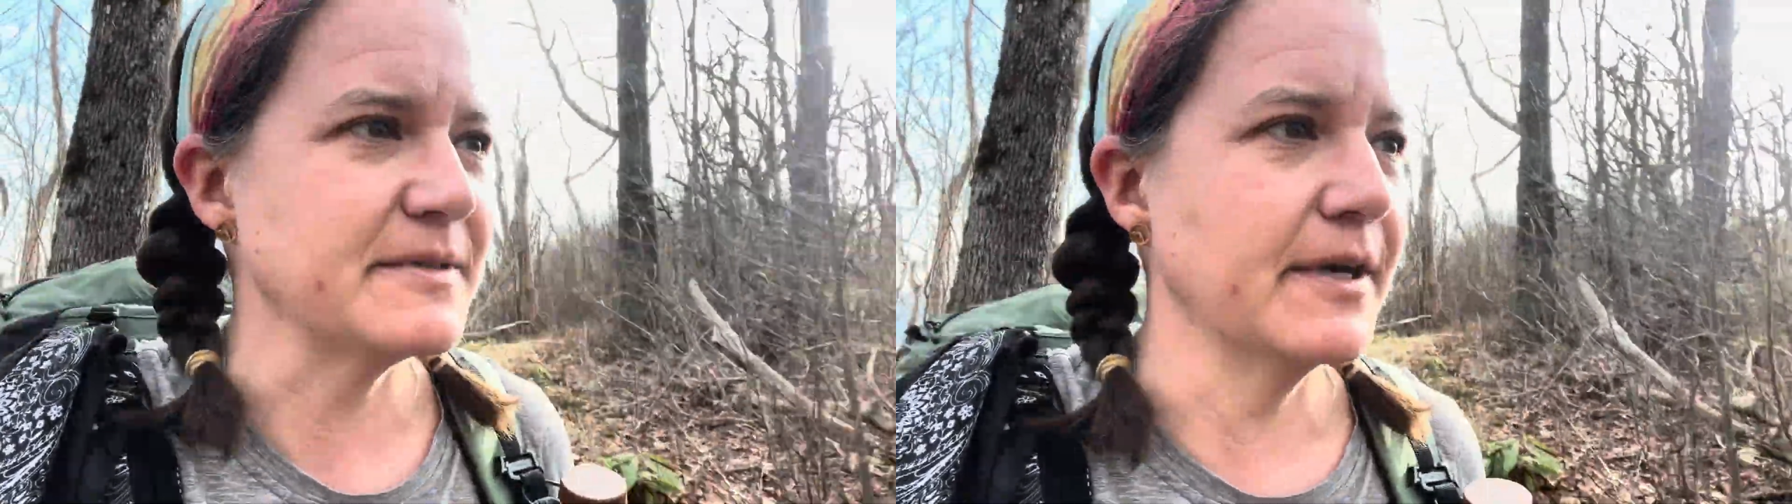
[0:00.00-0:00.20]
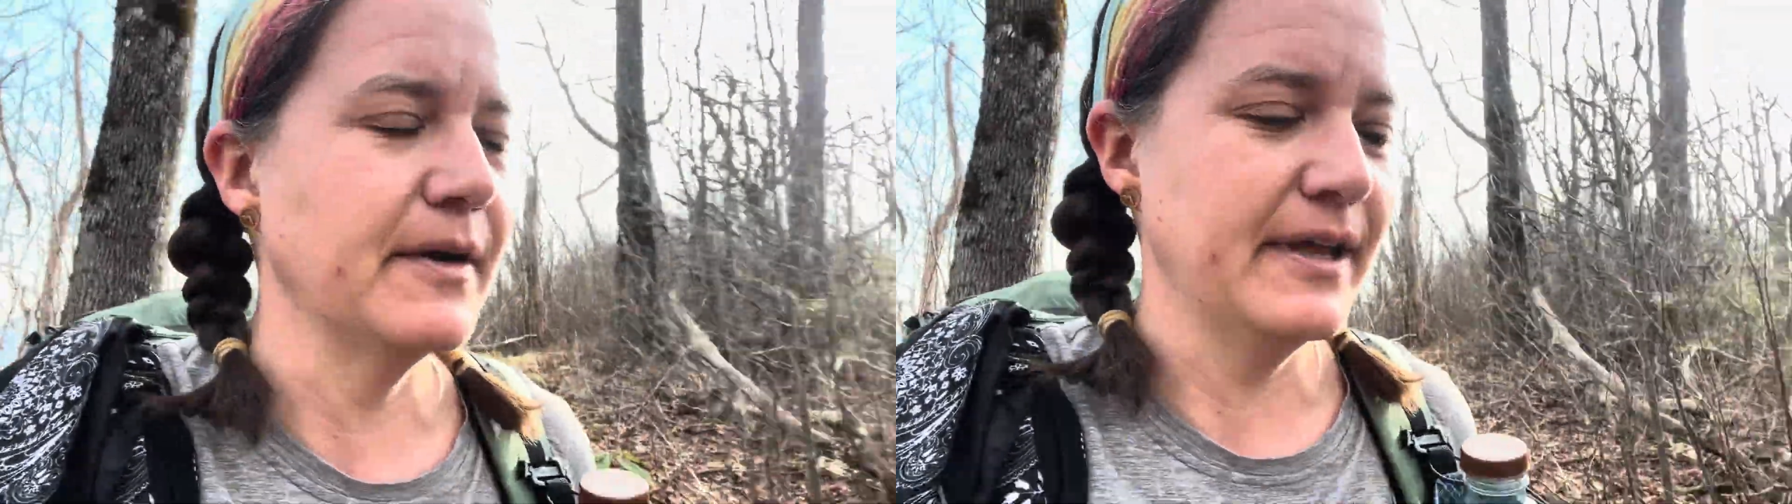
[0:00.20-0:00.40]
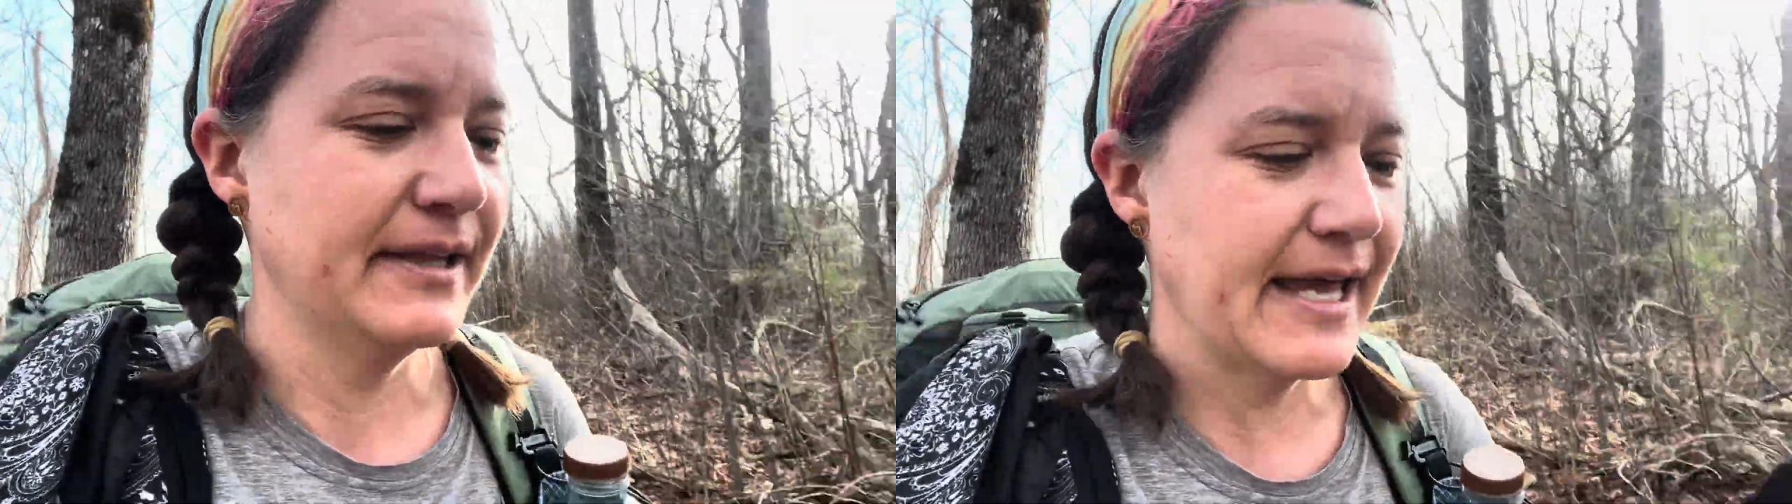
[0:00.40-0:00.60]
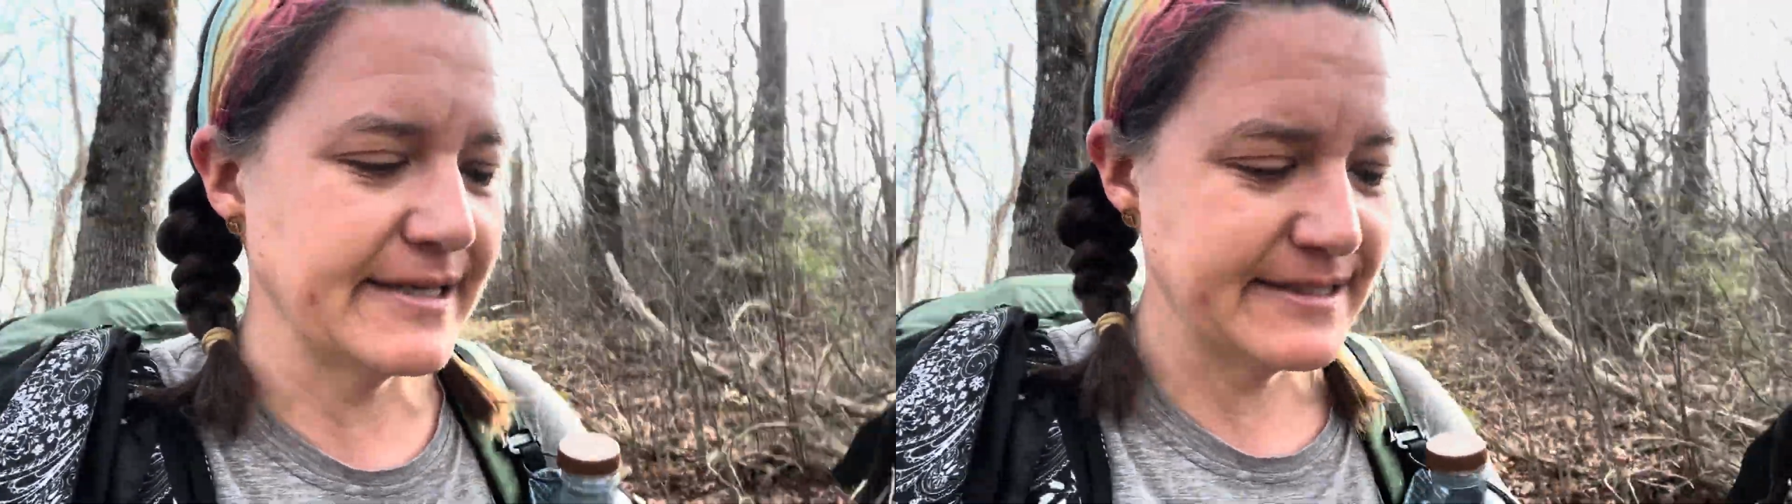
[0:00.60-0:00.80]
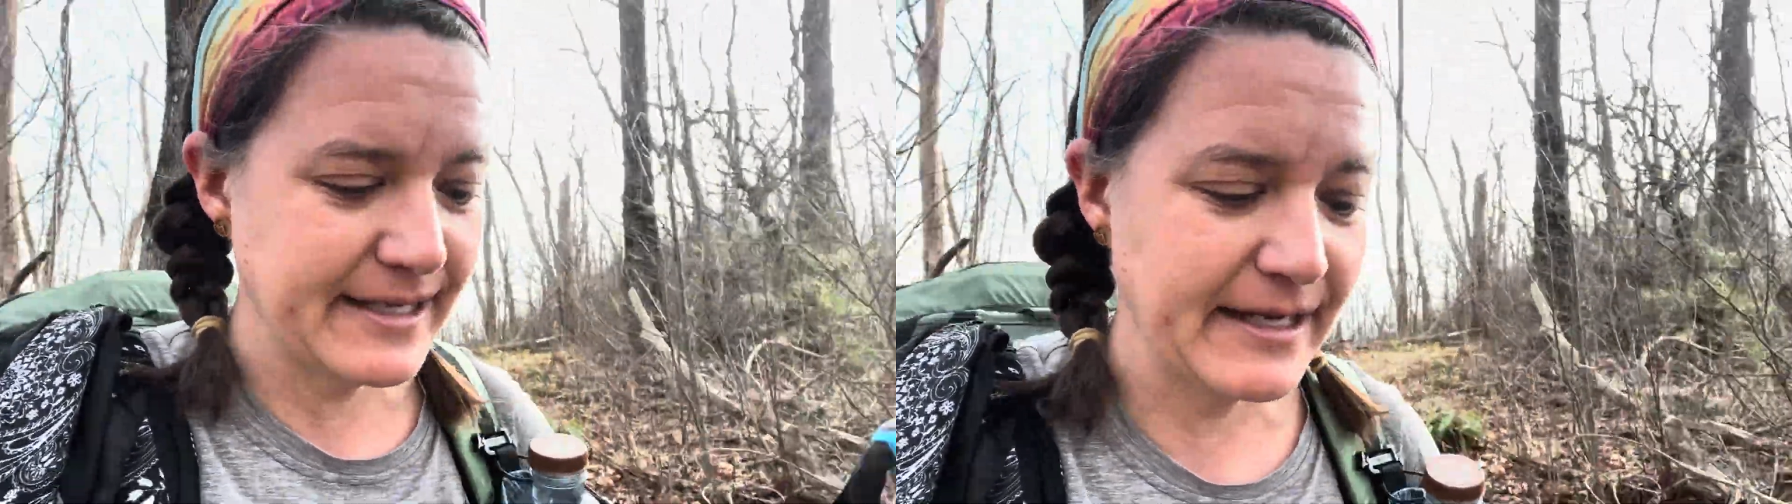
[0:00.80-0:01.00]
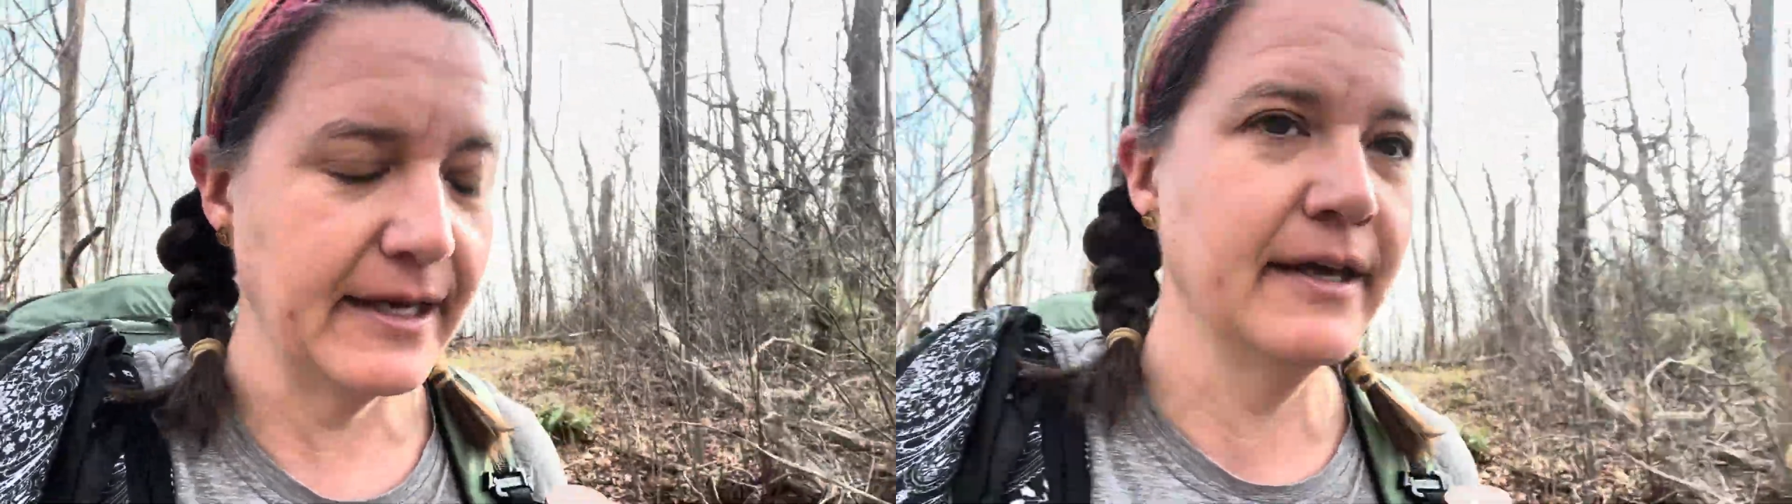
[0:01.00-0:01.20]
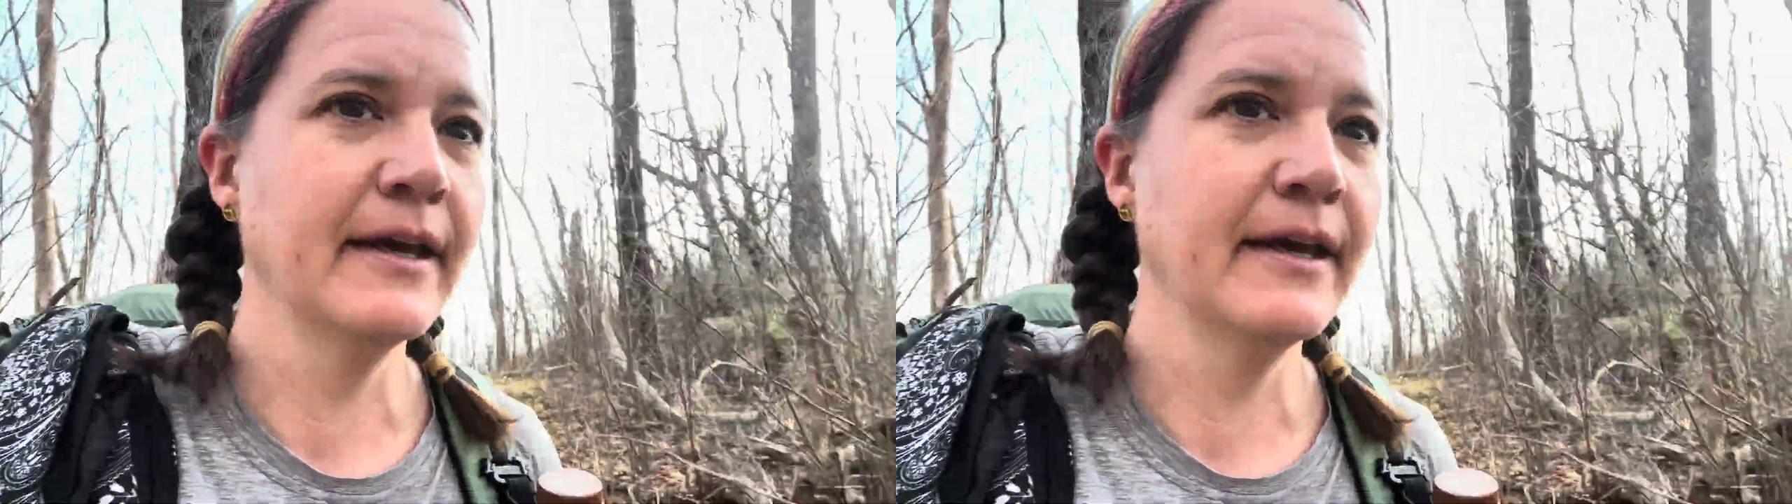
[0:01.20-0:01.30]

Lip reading: So last night,